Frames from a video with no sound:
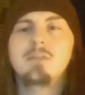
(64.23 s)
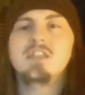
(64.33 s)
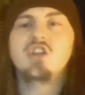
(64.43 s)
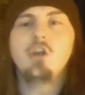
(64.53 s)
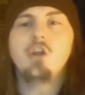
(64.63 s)

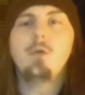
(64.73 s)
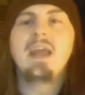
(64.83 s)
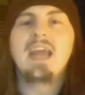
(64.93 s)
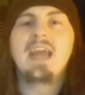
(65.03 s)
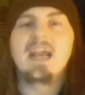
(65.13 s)

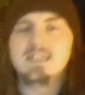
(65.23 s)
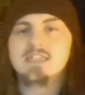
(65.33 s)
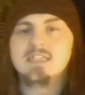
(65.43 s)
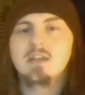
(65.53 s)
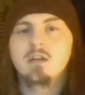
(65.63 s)

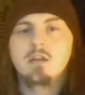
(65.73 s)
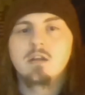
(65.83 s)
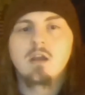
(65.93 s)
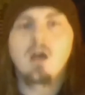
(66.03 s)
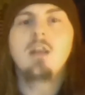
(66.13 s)
UAS,
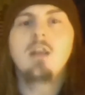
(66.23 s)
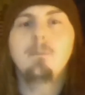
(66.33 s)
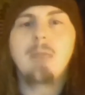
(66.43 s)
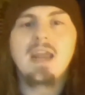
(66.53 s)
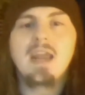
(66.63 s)

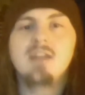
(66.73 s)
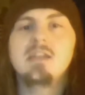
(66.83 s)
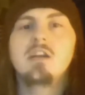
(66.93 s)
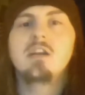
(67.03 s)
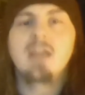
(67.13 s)

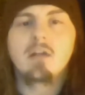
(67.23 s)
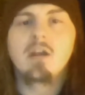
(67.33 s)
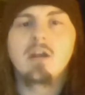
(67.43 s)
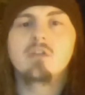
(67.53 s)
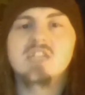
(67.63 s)
Unmanned
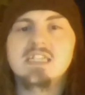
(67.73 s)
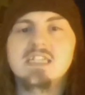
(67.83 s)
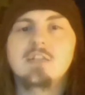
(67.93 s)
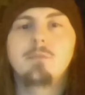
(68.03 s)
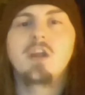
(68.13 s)
Aerial
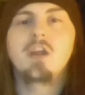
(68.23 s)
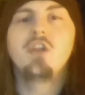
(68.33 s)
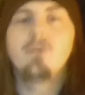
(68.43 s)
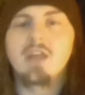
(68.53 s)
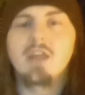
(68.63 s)
System
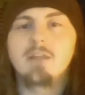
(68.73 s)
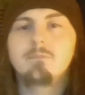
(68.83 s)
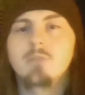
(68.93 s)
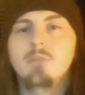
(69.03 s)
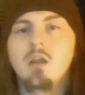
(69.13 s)
Unit,
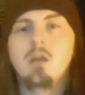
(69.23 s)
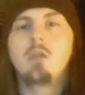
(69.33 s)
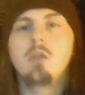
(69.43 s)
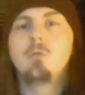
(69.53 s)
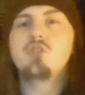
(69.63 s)

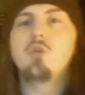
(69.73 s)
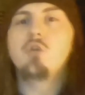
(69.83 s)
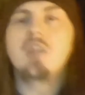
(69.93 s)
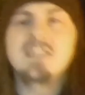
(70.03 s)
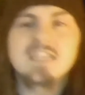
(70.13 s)
which will
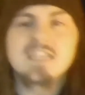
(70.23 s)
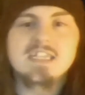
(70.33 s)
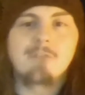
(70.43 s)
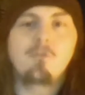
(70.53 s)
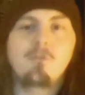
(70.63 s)
consist
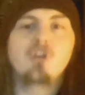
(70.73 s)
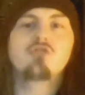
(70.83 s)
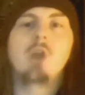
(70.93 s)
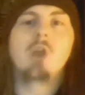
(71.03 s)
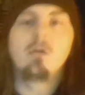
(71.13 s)
of 4
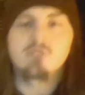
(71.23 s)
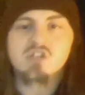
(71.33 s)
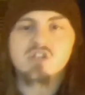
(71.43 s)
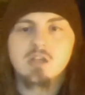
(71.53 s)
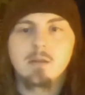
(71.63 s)

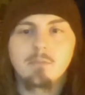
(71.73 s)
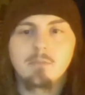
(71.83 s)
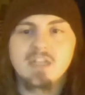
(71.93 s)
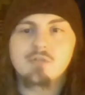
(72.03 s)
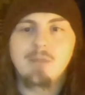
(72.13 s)
drones.
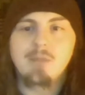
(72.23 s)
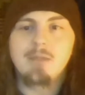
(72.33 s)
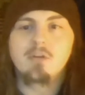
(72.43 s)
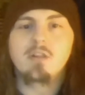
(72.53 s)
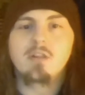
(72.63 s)
Police will be
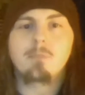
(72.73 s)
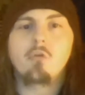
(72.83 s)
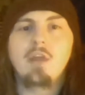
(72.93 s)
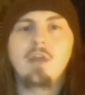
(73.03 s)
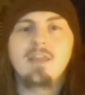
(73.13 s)
able to
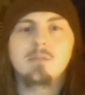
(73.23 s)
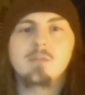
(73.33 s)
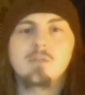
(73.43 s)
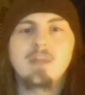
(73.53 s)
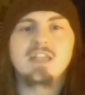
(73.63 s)
deploy them
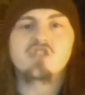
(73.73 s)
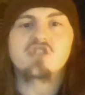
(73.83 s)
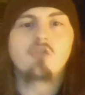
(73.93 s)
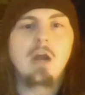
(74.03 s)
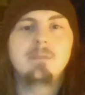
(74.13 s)
to witness
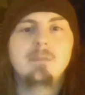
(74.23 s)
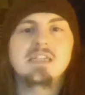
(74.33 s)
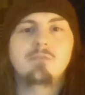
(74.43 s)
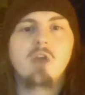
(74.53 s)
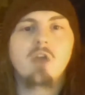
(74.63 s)
crimes
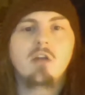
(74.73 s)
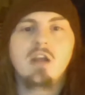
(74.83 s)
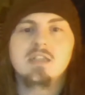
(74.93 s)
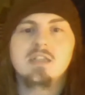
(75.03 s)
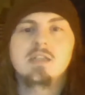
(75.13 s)
in
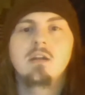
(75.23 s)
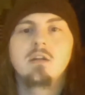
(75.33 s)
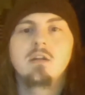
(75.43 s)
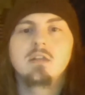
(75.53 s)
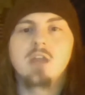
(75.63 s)
progress,
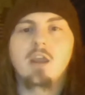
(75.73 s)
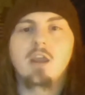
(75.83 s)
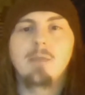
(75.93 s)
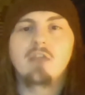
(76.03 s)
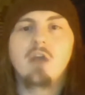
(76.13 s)

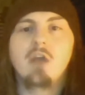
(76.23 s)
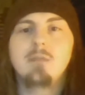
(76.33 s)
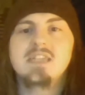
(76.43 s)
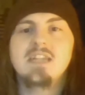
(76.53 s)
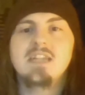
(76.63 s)
document crime
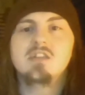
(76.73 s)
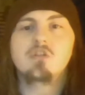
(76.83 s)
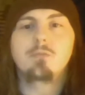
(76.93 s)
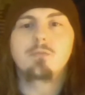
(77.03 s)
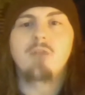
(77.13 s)
scenes,
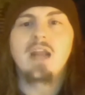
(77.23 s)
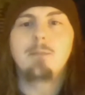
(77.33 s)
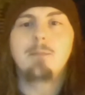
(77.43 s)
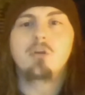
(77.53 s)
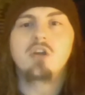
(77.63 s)
or provide
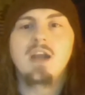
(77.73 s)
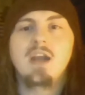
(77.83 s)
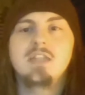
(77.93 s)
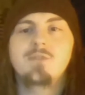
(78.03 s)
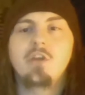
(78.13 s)
a
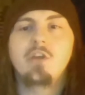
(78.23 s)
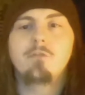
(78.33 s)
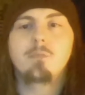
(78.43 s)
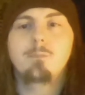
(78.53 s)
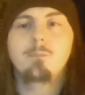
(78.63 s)
bird-eye view
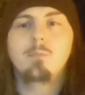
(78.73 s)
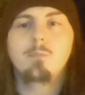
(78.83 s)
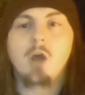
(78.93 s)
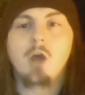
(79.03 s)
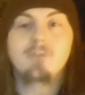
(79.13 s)
for
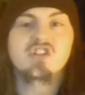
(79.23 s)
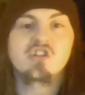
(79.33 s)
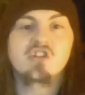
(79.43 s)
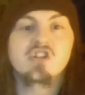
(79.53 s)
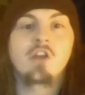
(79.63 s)

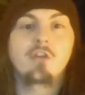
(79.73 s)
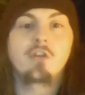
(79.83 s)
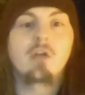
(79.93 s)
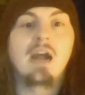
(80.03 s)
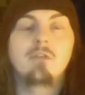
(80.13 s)
officers on the
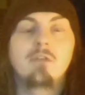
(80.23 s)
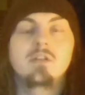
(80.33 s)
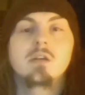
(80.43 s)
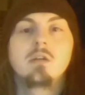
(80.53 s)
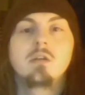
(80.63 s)
ground.
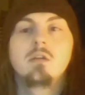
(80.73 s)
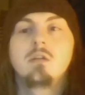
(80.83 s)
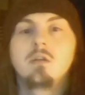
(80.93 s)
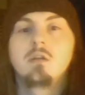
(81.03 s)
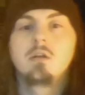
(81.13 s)

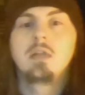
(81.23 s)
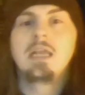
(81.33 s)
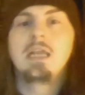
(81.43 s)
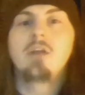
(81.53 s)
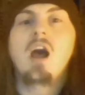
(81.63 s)

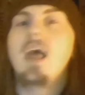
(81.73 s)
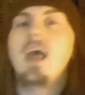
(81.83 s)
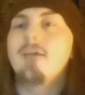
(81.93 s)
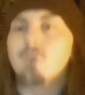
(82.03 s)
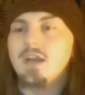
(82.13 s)
Now, not
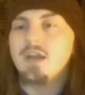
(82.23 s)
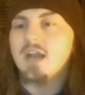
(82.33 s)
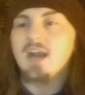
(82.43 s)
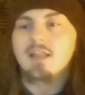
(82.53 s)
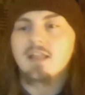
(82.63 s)
every
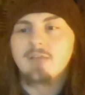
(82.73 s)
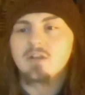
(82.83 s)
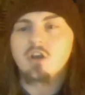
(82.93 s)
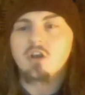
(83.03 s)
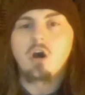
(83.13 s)

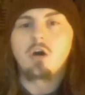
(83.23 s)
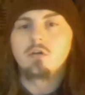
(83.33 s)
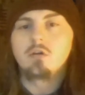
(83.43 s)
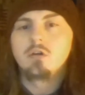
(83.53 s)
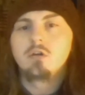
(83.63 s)
9/11
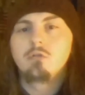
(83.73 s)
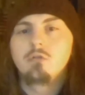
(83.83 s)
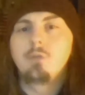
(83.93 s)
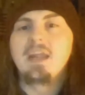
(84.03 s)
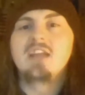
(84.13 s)
call
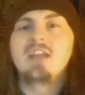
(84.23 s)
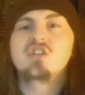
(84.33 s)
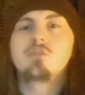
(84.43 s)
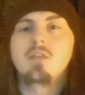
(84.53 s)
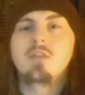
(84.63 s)
will be
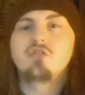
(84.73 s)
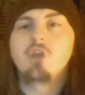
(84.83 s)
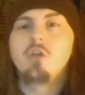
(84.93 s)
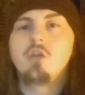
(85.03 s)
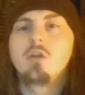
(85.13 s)
answered with a
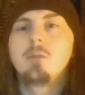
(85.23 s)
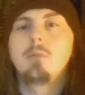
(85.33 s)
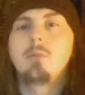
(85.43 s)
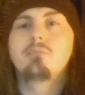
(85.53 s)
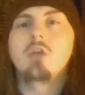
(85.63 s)
drone,
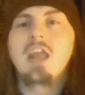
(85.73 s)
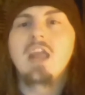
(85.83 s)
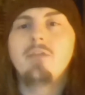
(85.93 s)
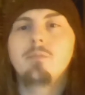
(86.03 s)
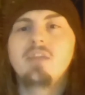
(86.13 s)
but
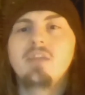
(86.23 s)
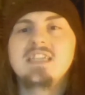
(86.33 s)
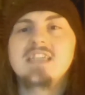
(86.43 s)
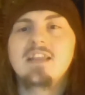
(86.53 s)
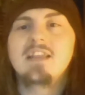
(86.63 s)
Brookhaven
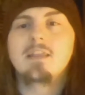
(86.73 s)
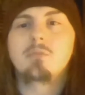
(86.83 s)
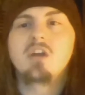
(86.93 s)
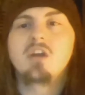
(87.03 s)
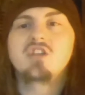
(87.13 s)
Police said that the
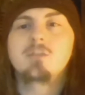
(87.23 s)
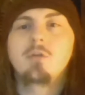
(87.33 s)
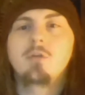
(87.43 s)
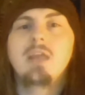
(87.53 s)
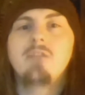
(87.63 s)
project
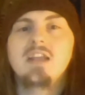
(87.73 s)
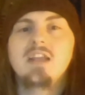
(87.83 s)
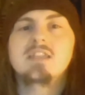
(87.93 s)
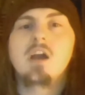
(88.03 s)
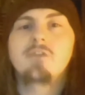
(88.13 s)
will give
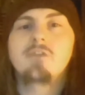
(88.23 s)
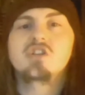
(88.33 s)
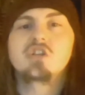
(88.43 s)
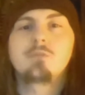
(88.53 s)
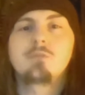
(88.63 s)
its
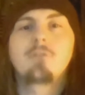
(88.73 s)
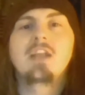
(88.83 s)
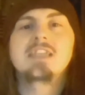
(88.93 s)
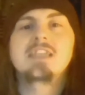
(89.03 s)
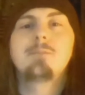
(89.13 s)
officers more
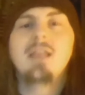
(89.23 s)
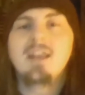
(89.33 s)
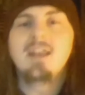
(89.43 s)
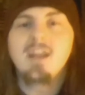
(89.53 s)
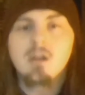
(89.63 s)

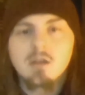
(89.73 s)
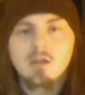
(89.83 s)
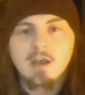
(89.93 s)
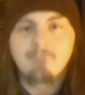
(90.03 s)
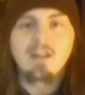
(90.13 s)
flexibility,
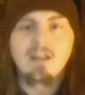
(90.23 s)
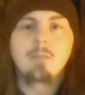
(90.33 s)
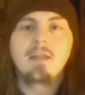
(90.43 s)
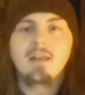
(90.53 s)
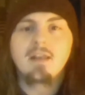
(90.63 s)

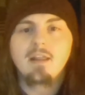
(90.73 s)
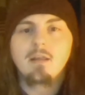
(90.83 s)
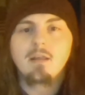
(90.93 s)
availability,